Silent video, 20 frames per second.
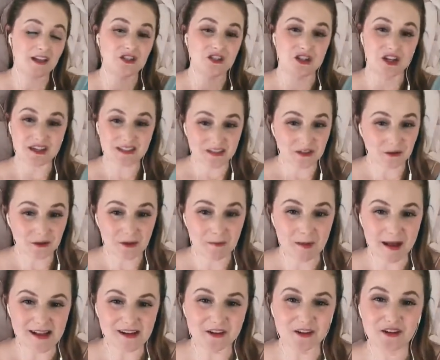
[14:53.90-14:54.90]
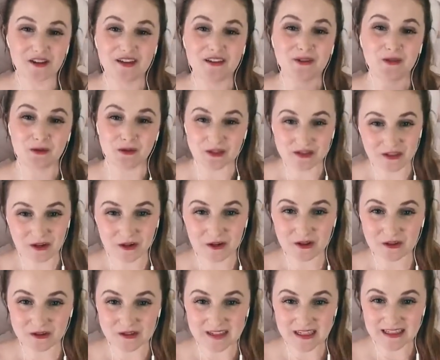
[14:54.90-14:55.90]
Just a reminder that doors are
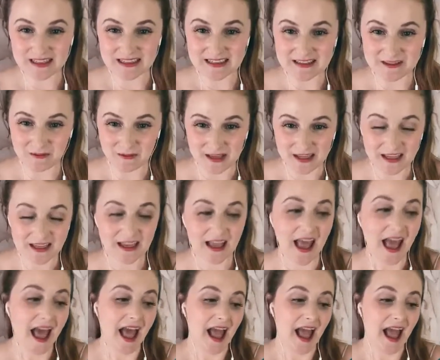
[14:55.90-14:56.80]
closing this week.